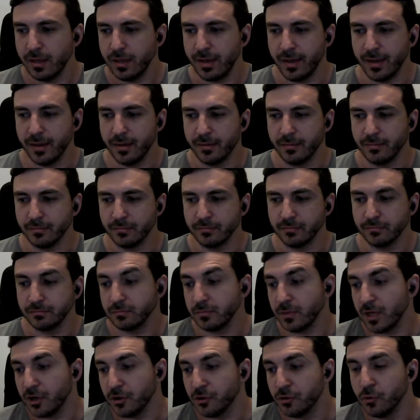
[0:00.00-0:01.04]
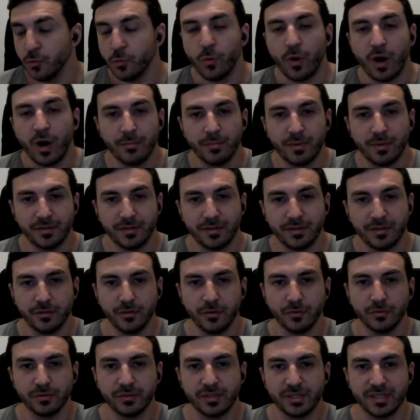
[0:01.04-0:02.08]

um, I don't know why, but you know